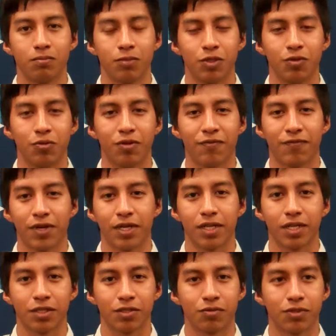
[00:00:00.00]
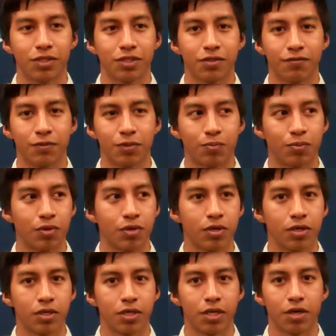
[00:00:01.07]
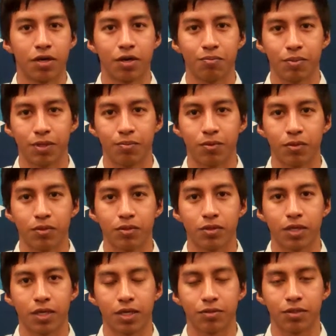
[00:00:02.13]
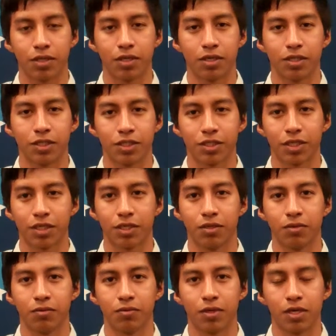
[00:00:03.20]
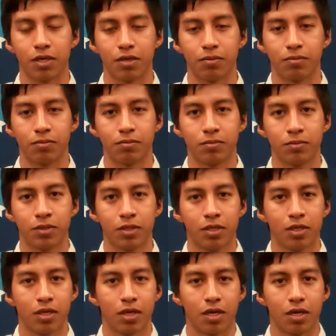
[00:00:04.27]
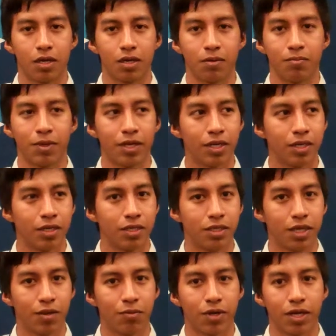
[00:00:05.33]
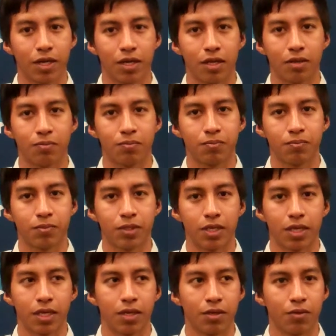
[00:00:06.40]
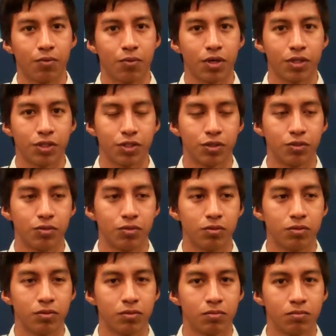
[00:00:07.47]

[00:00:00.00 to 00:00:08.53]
you will find like sources of support. There are people out there just like you, and they want to help. They want to